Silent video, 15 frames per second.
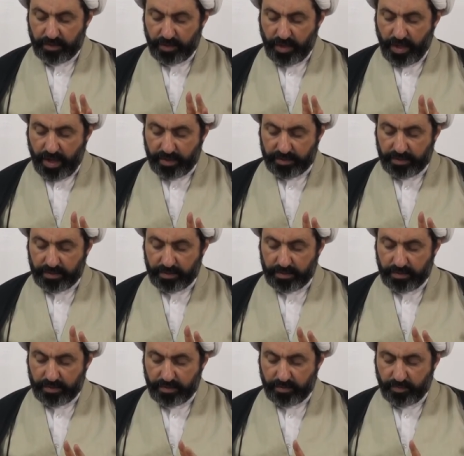God
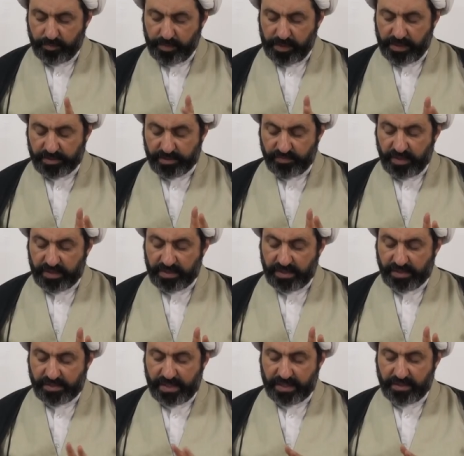bears
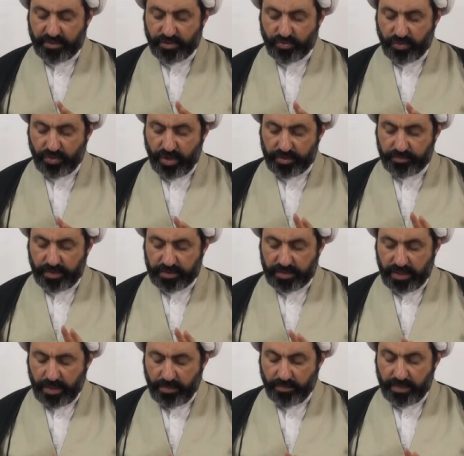witness that there is no God but
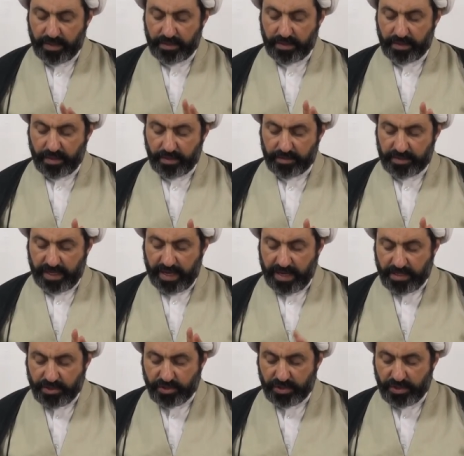Him. The
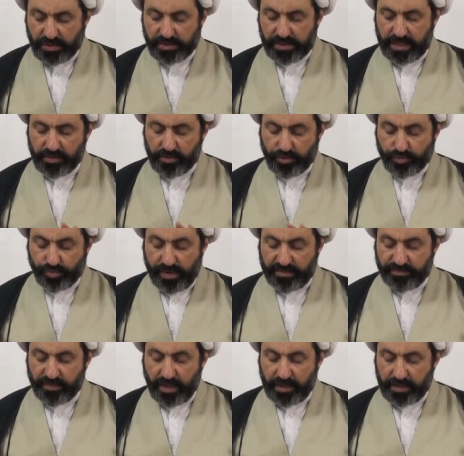angels and those who
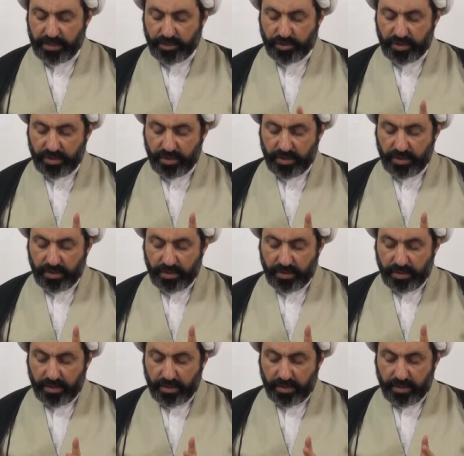have knowledge,
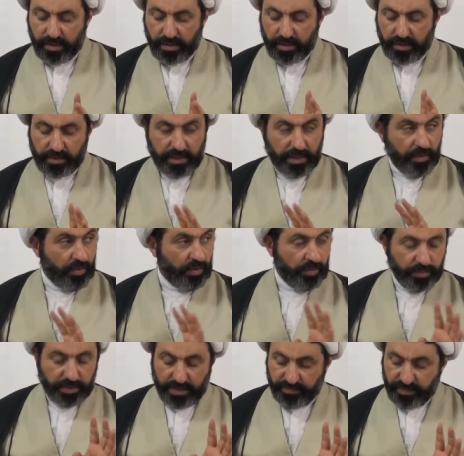they all
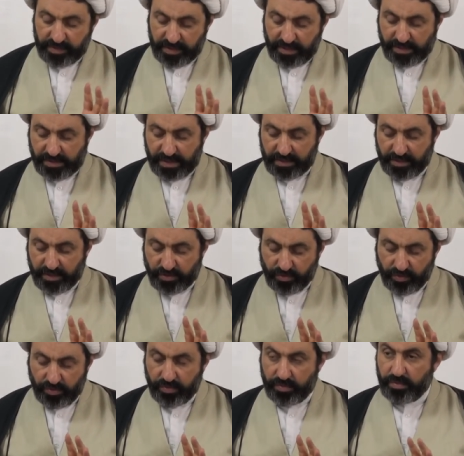bear witness that there is
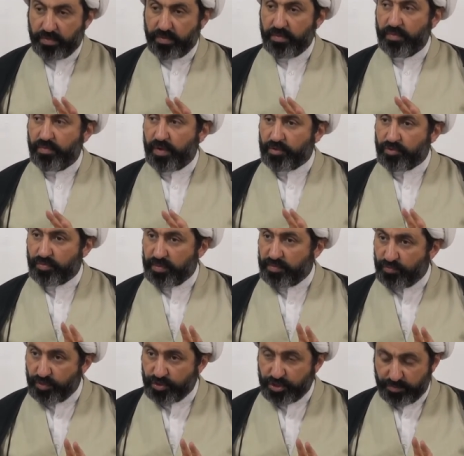no one to be
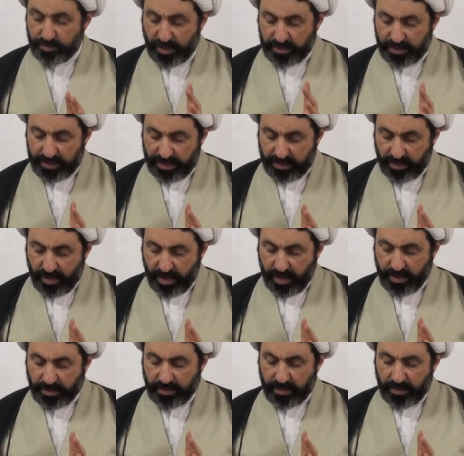worshipped other than
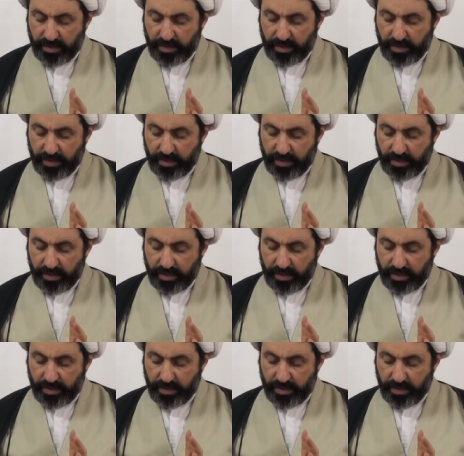God,